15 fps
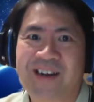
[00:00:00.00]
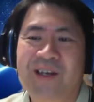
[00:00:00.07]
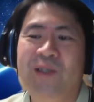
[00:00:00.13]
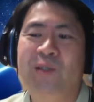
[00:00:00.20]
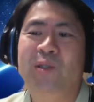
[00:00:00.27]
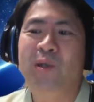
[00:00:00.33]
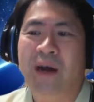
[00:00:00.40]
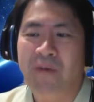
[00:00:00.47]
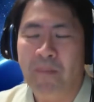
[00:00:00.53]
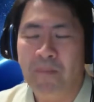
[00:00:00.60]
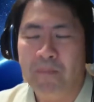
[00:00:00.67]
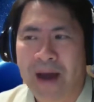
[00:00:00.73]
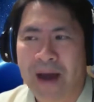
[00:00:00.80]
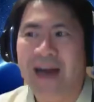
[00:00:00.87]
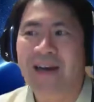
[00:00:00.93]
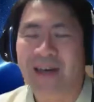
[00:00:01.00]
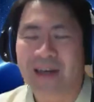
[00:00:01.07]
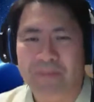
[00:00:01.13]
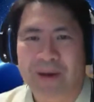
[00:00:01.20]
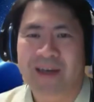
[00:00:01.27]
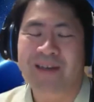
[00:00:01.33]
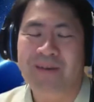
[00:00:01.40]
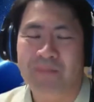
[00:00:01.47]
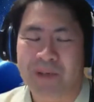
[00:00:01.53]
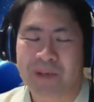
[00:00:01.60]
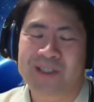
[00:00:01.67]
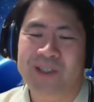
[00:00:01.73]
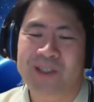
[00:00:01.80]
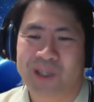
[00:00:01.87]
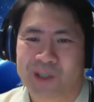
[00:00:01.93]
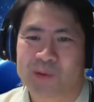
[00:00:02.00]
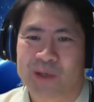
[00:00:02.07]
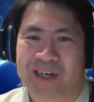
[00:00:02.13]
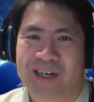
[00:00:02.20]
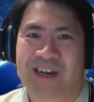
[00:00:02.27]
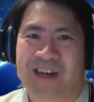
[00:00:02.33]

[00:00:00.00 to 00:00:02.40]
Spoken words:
is you have a badly placed chest drain.